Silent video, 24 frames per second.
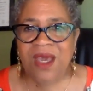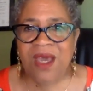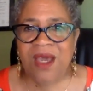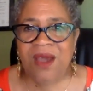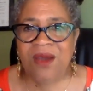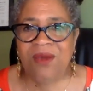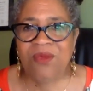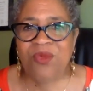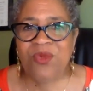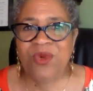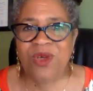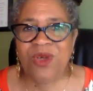I
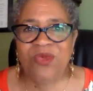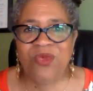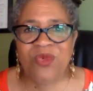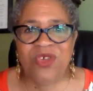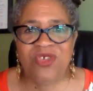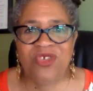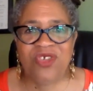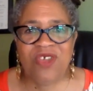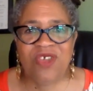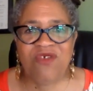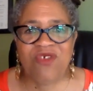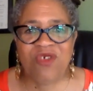want to
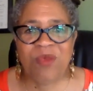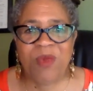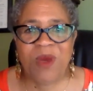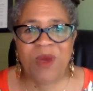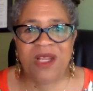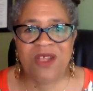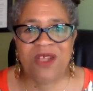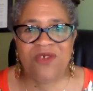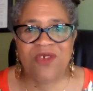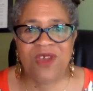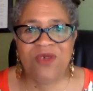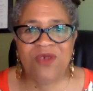wish
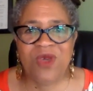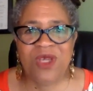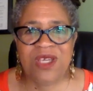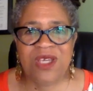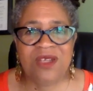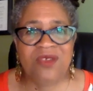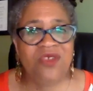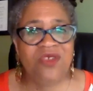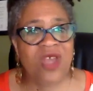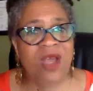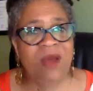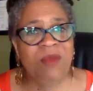everybody a great
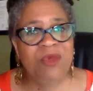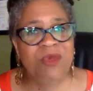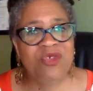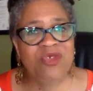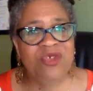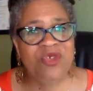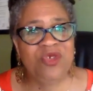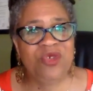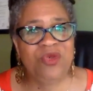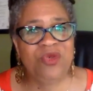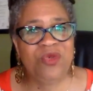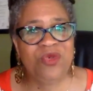weekend. Thomas,
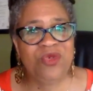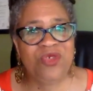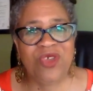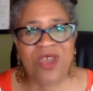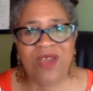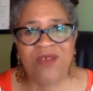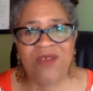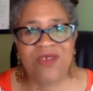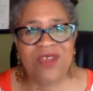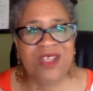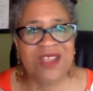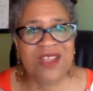do you
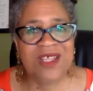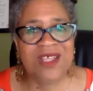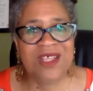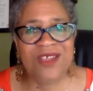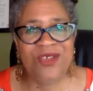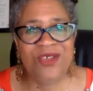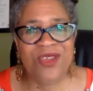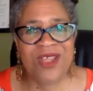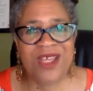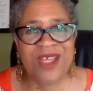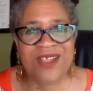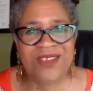have anything
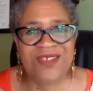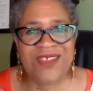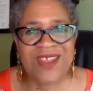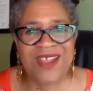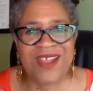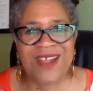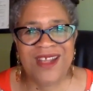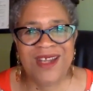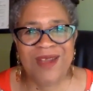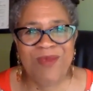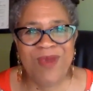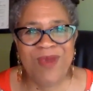you'd like to say to?